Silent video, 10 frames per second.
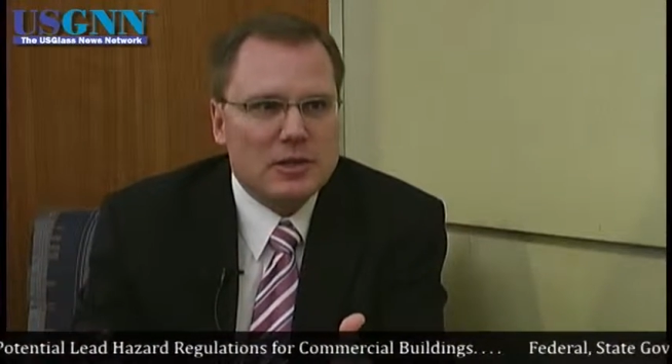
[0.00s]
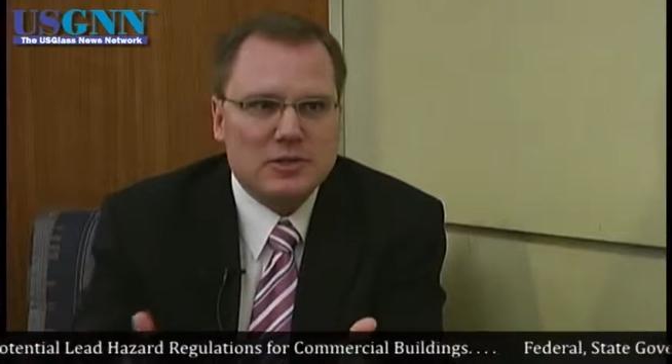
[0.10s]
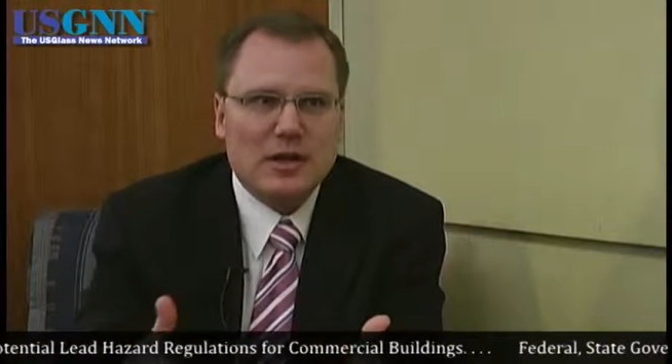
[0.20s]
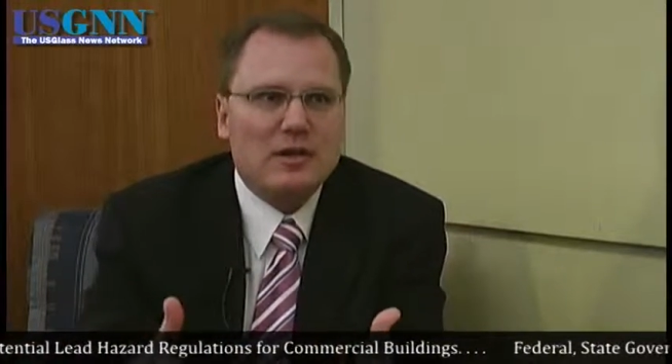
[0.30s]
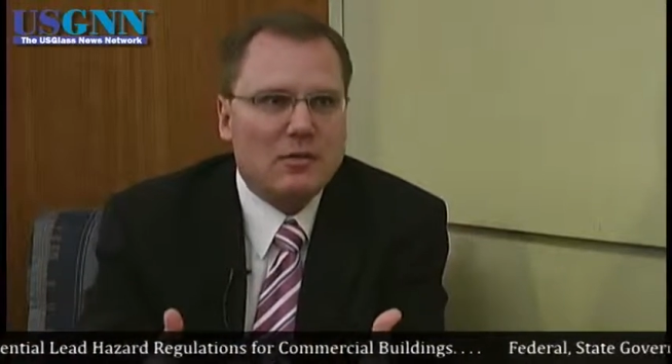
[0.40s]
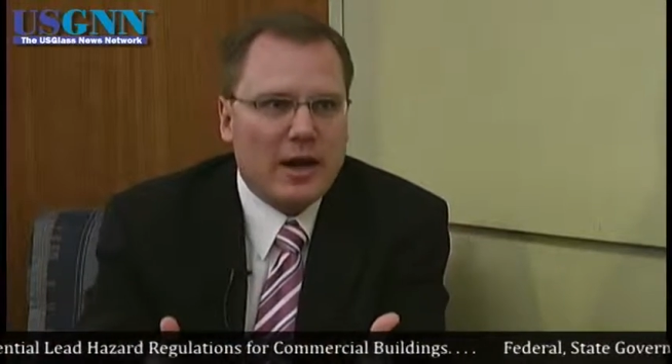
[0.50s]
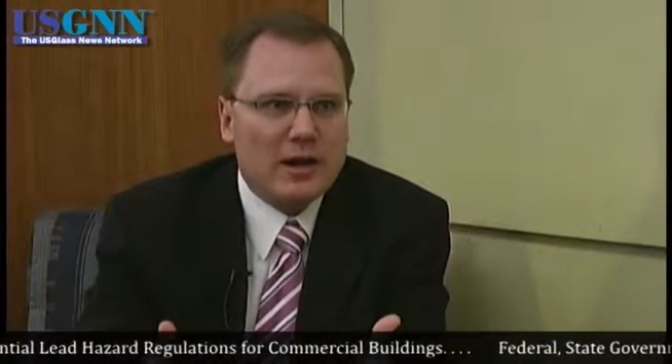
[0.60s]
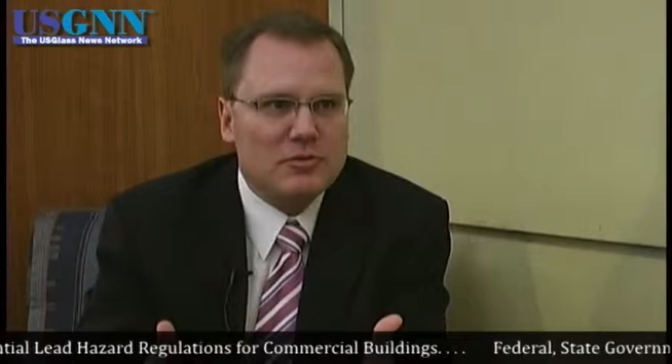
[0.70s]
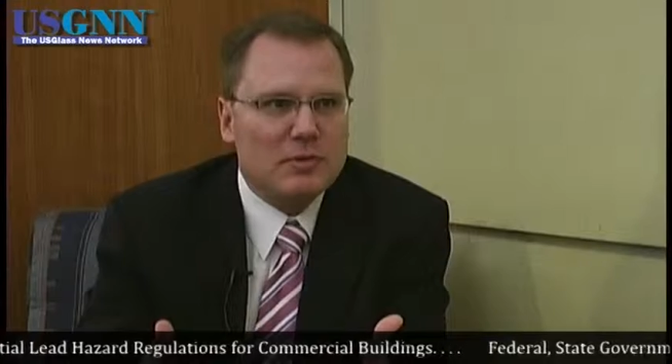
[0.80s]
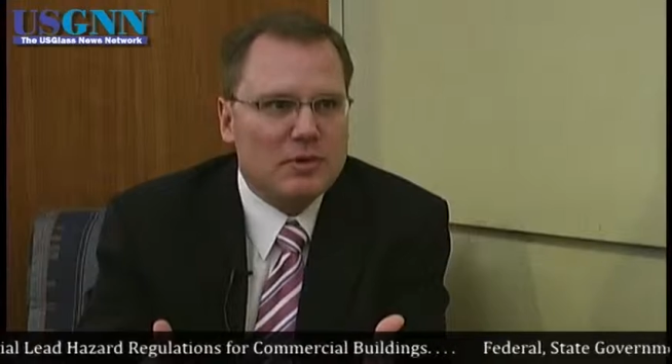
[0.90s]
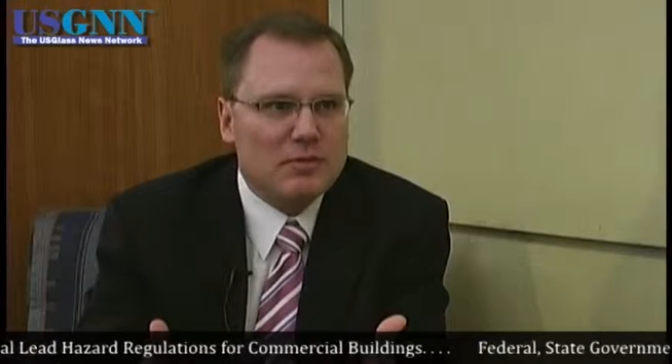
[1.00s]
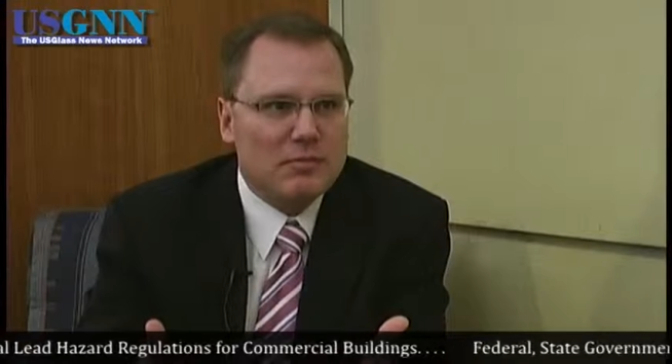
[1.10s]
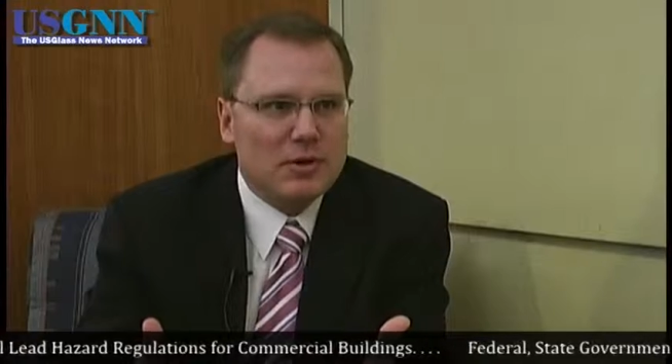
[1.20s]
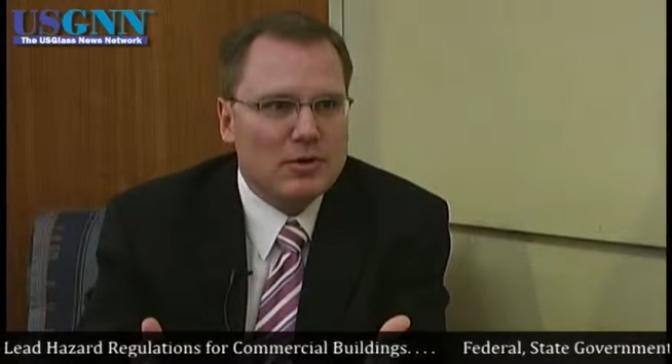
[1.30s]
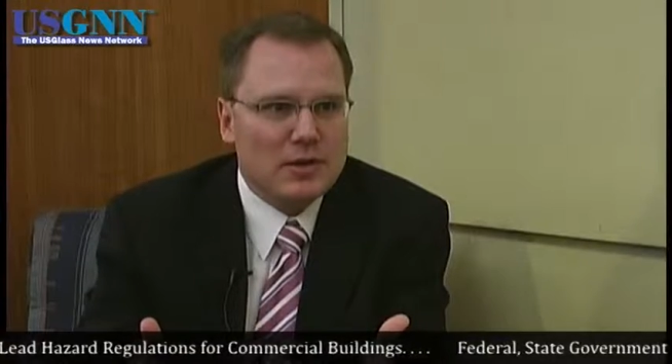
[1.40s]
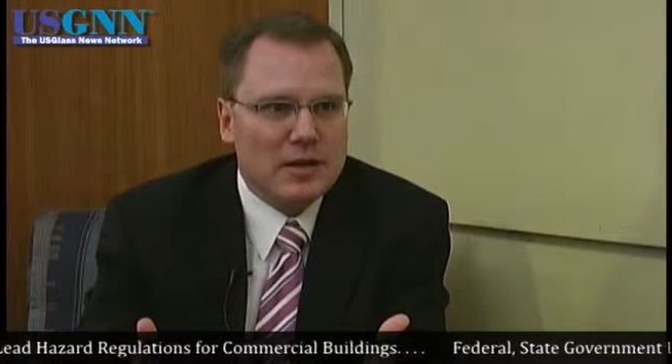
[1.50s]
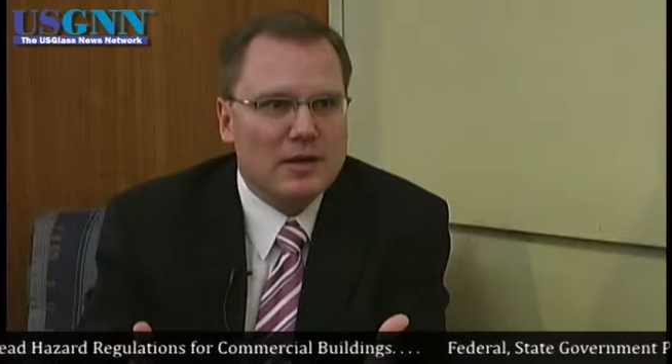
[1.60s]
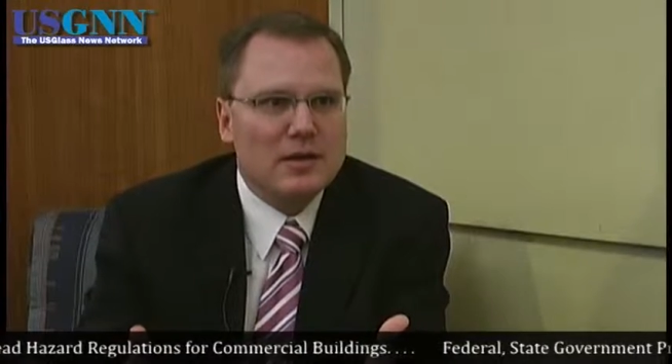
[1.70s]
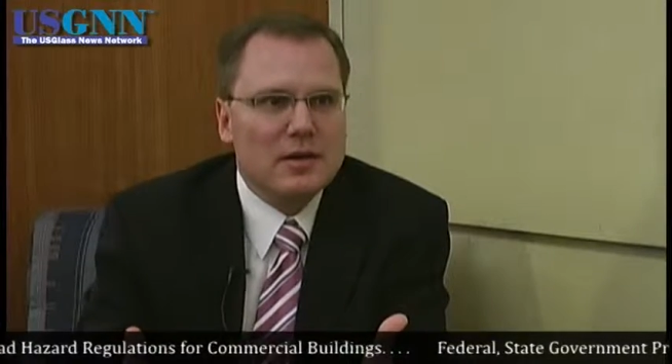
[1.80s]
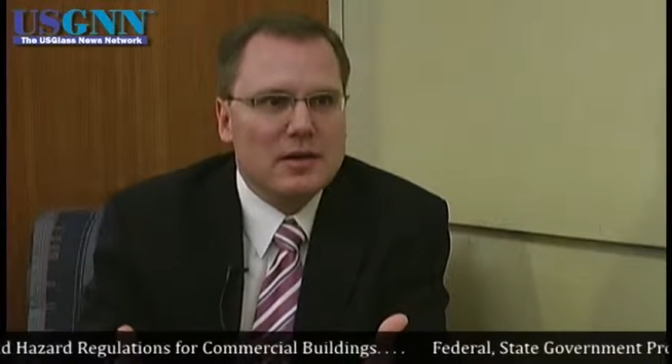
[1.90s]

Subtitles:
much like the Waxman bill did,